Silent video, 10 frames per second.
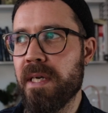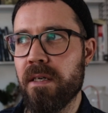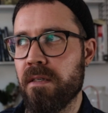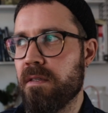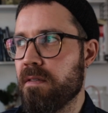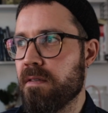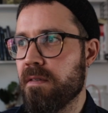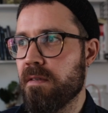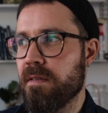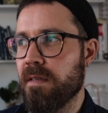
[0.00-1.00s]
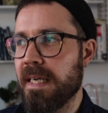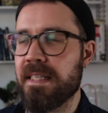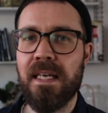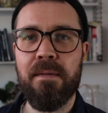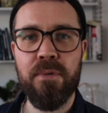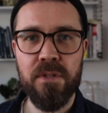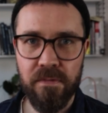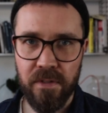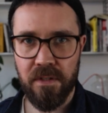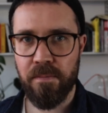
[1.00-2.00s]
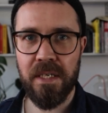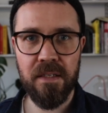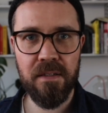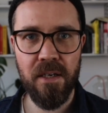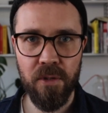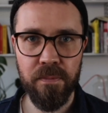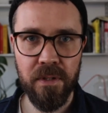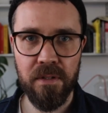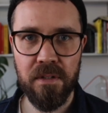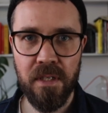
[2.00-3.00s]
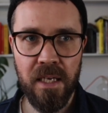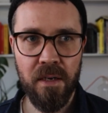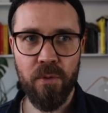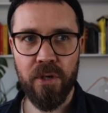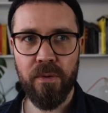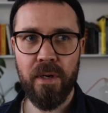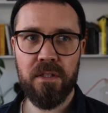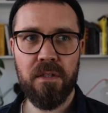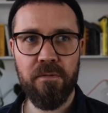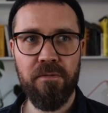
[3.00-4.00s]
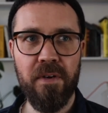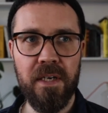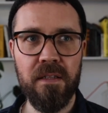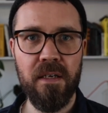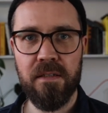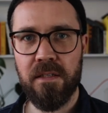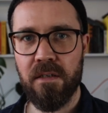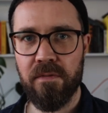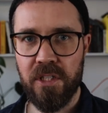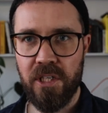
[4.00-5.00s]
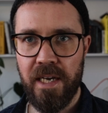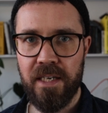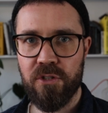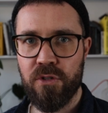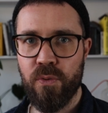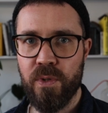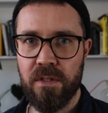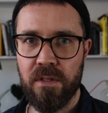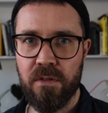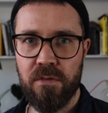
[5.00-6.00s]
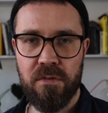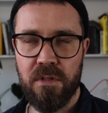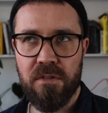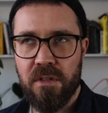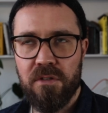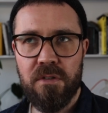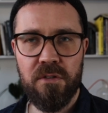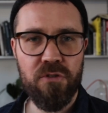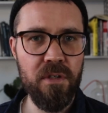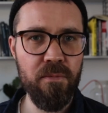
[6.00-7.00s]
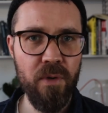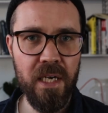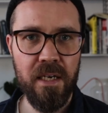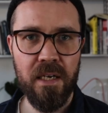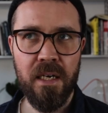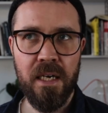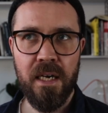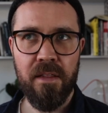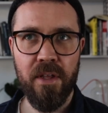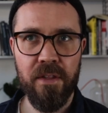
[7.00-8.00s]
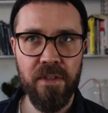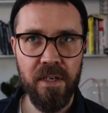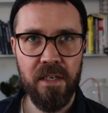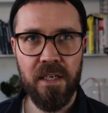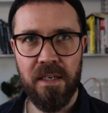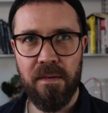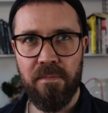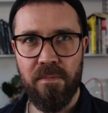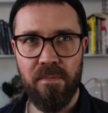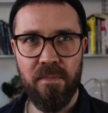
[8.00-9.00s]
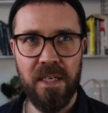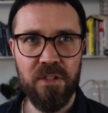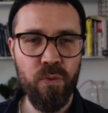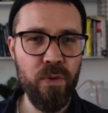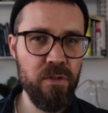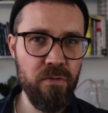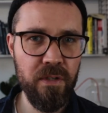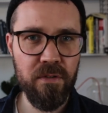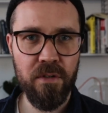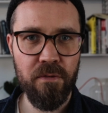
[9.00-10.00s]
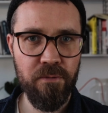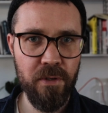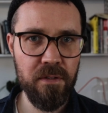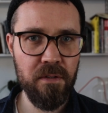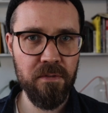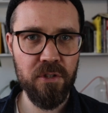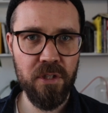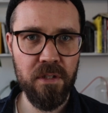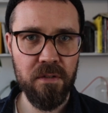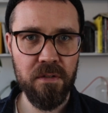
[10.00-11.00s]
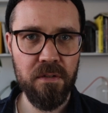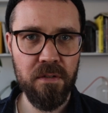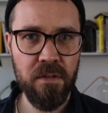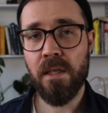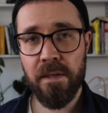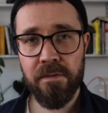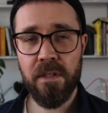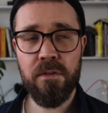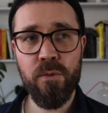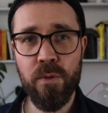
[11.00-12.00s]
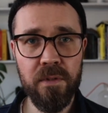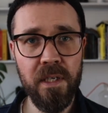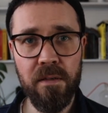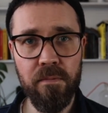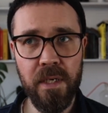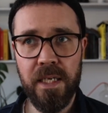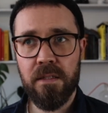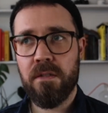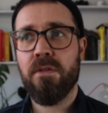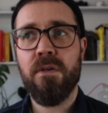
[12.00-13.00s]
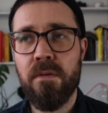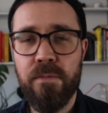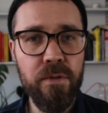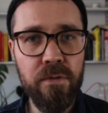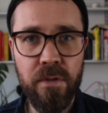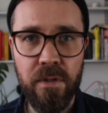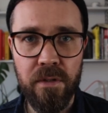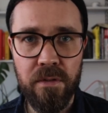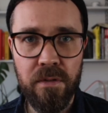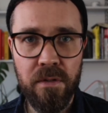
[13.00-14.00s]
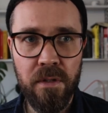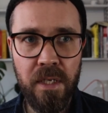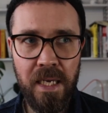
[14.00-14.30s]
biggest examples of this, the biggest culprits, where you actually find that selvedge edge twisting in such an extreme way that it twists round to the front of the jeans. Left-hand twill denim, it's not immune to this,